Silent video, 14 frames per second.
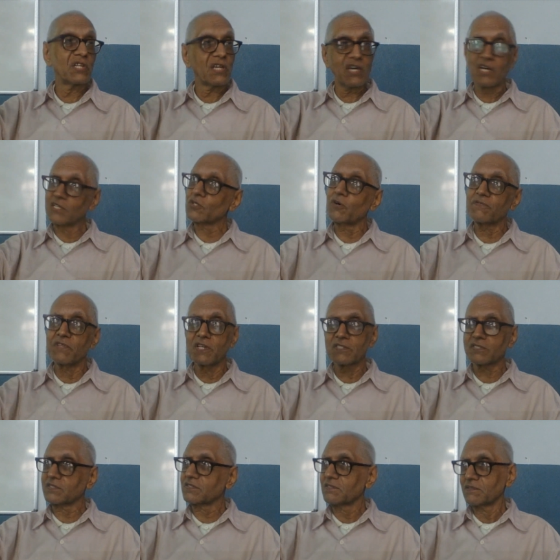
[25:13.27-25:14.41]
the case of
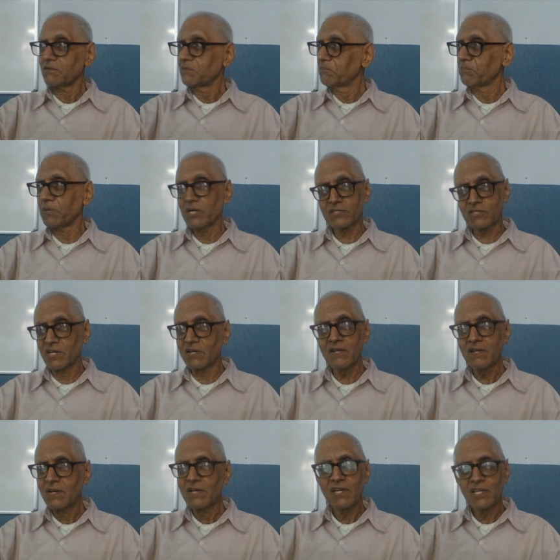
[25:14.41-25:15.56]
this person
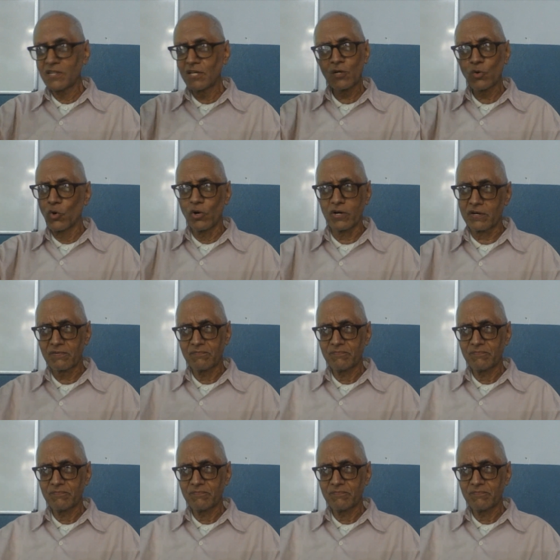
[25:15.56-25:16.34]
in the court.